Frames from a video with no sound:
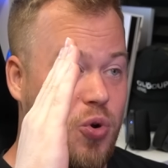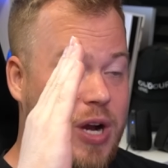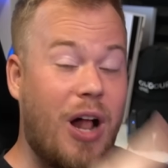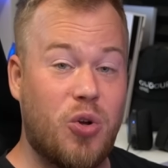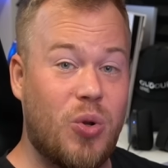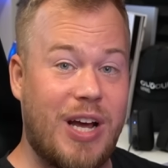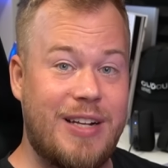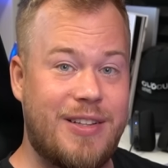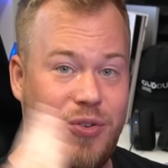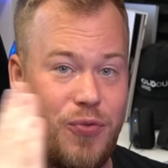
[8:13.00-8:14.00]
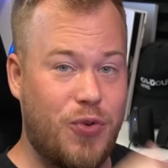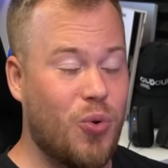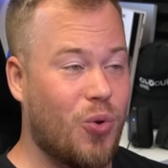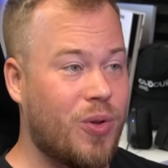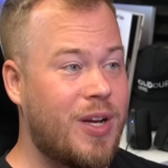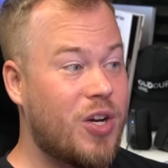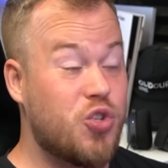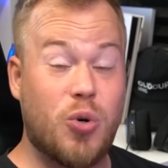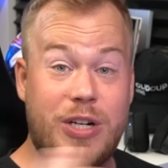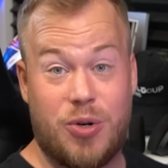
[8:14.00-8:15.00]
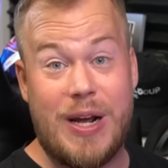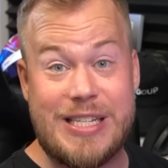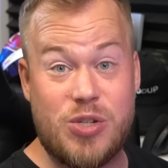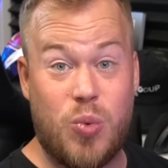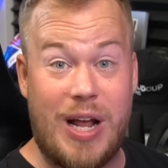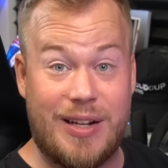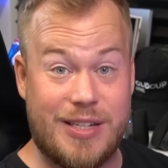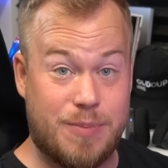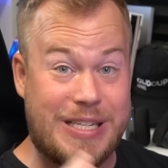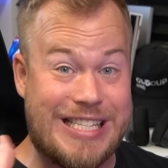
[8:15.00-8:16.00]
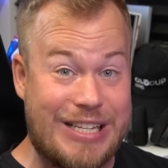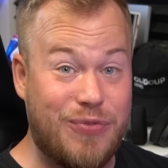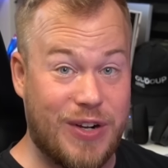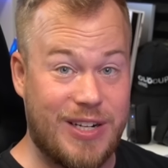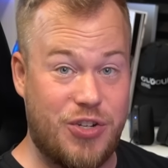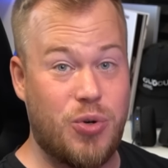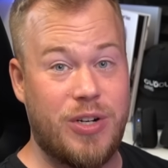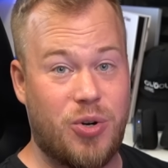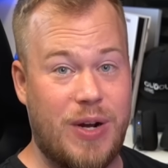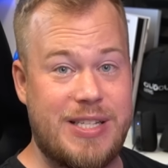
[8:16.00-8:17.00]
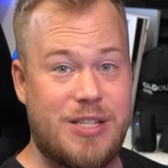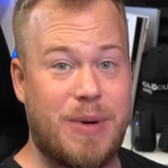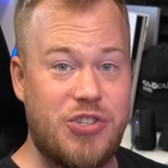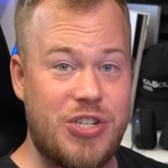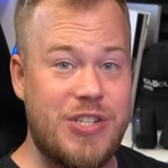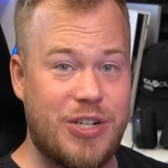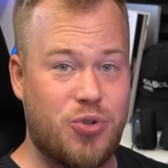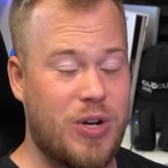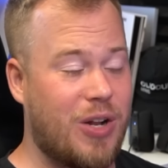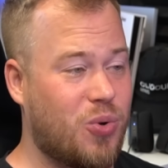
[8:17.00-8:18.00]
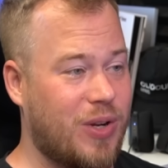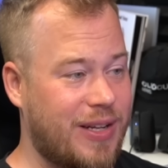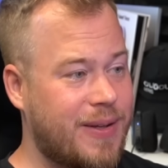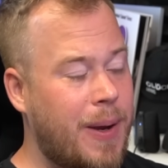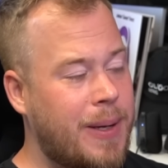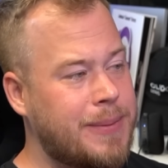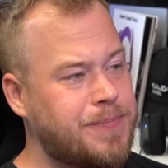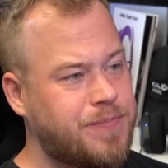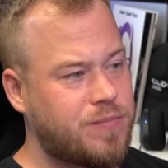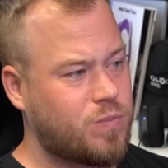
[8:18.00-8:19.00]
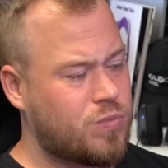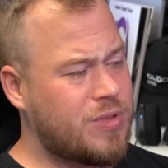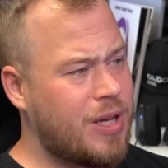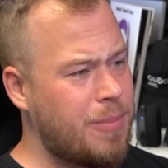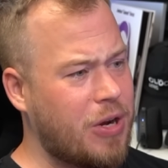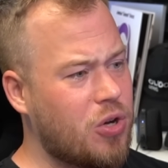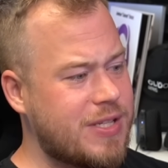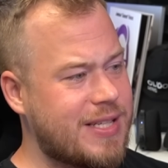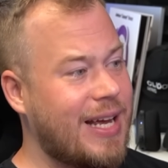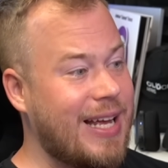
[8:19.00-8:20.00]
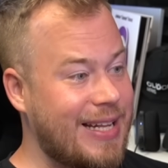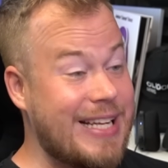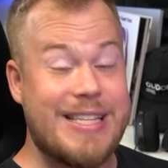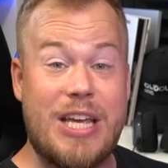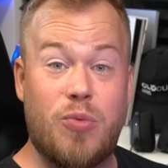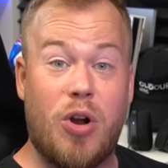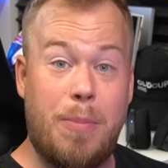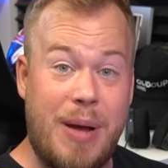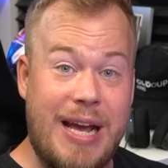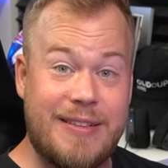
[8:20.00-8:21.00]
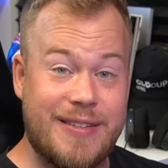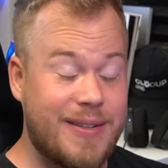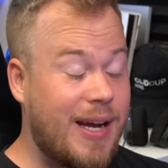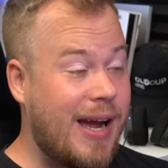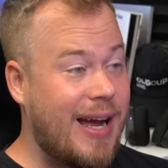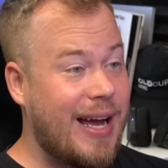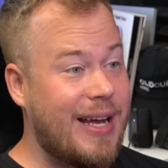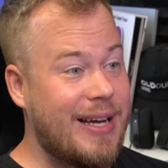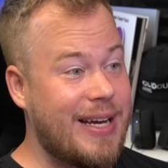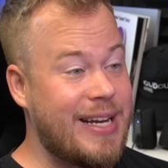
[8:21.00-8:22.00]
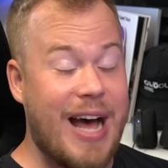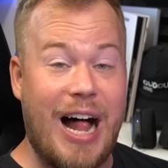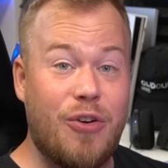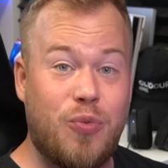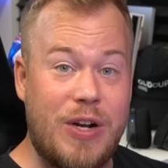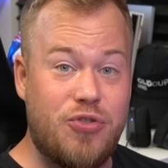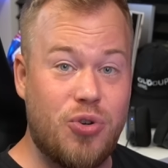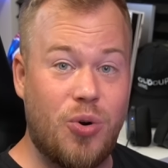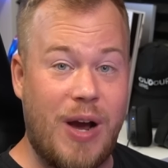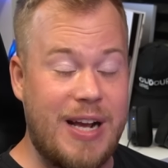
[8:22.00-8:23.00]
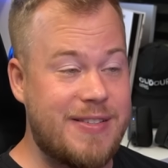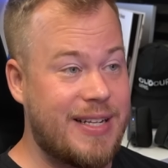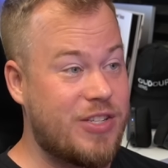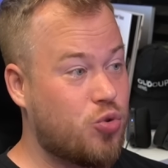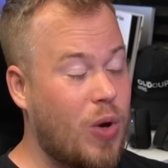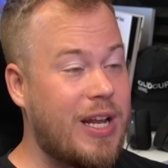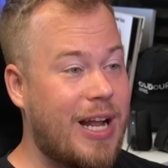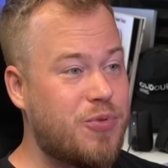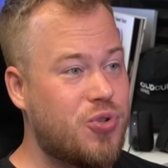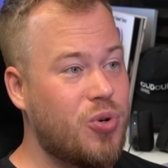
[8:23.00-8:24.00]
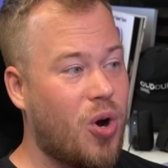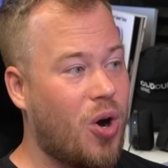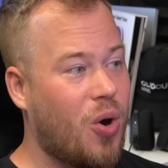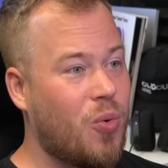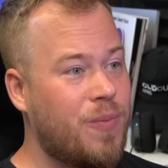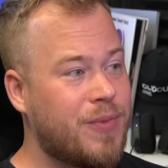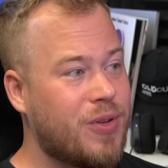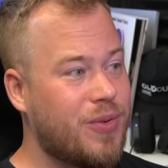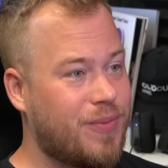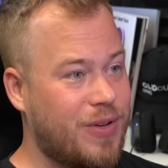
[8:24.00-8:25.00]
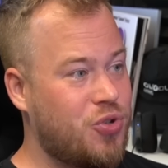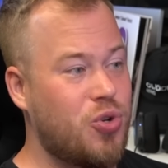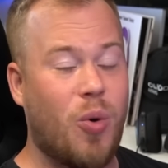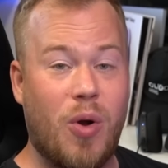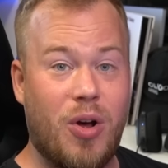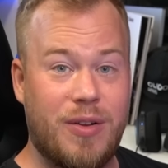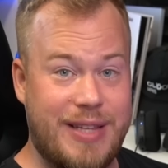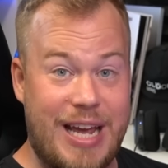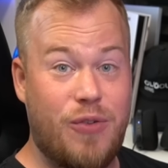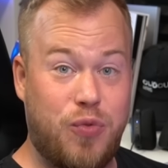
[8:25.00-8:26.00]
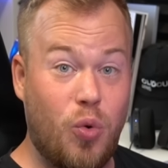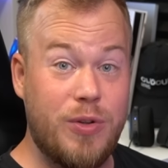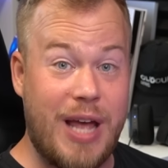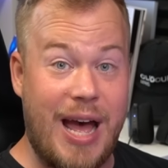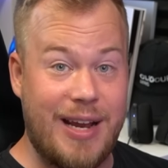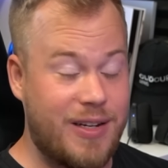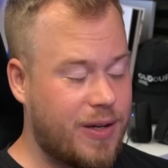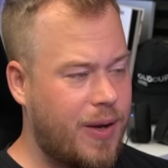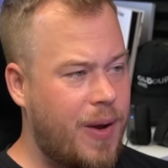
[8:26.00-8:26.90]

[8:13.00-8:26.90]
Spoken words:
calculate the fuel during the race as well. Specifically during the race, it's much easier to calculate. Because let's say you want to pit in a halfway through the race. It's 20 laps to go. You don't want to take full tank.